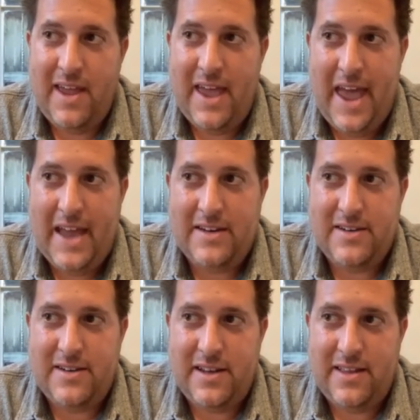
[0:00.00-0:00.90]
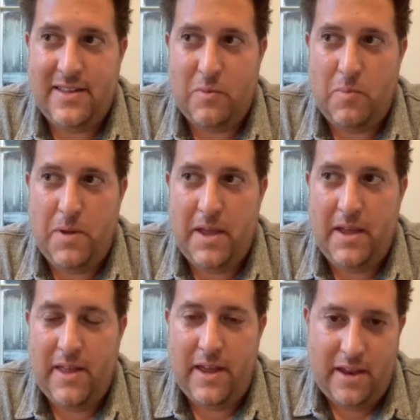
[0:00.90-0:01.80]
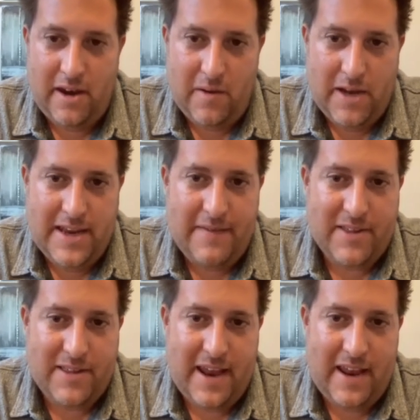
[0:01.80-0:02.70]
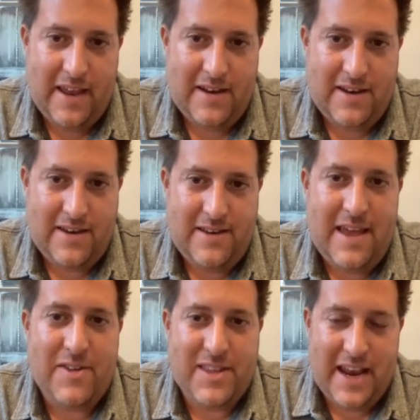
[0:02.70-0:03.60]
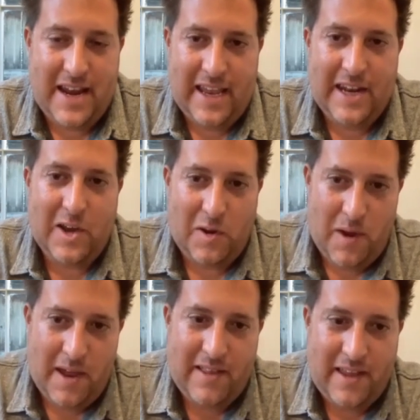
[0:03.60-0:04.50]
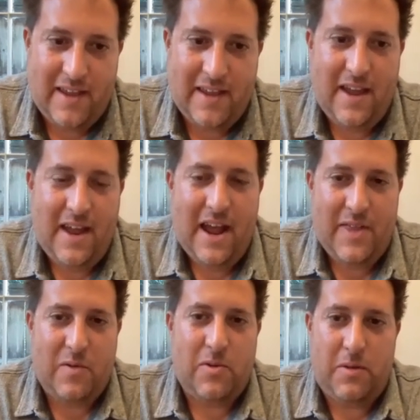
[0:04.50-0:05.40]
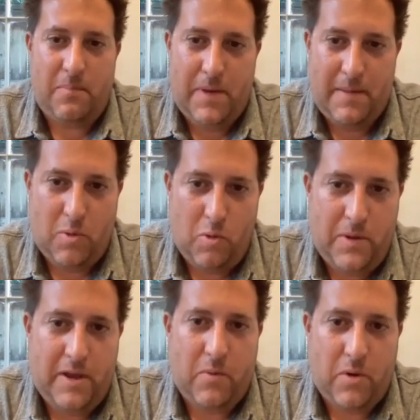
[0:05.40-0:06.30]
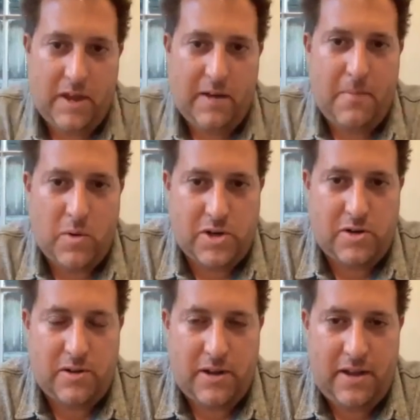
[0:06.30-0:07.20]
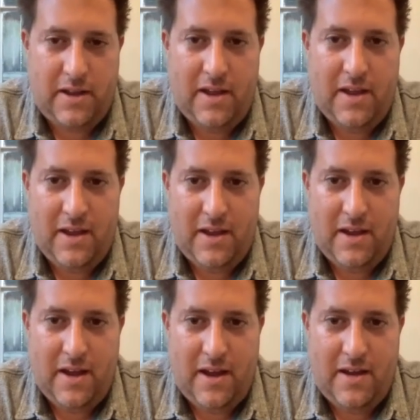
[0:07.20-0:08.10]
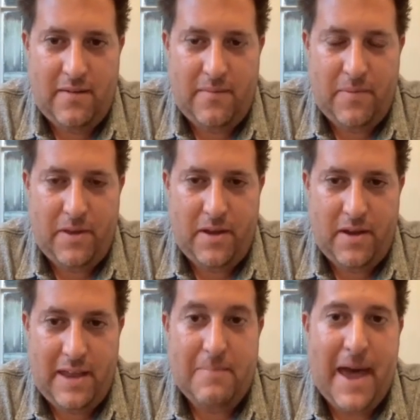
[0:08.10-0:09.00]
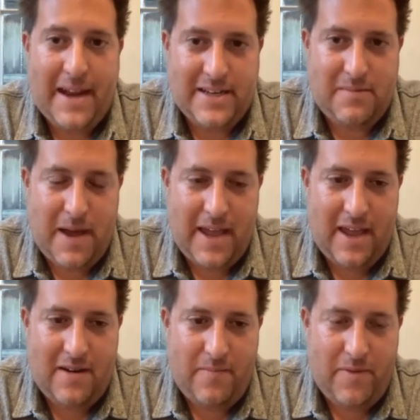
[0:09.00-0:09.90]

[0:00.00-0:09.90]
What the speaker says: and is will be a devastating in a good way. Like, I think the people will be really emotionally uh, impacted by it.